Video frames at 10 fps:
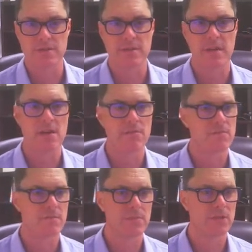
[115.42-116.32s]

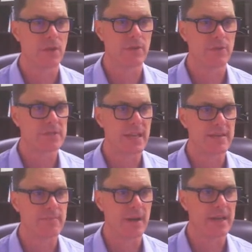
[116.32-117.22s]
they're showing what's
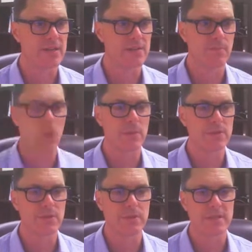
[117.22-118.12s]
that, minus
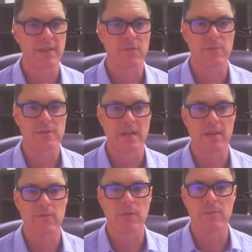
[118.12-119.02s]
almost 37%
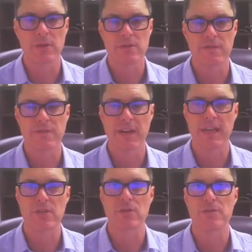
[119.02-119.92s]
with most of the
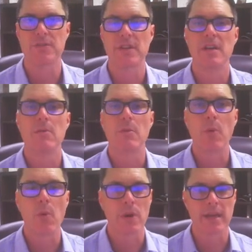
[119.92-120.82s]
financials
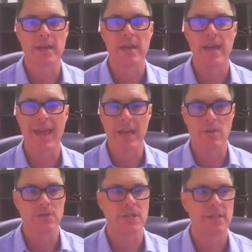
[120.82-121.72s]
reporting.
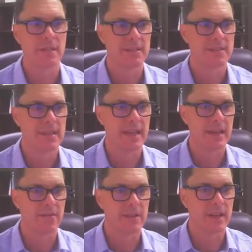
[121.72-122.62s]
Energy down,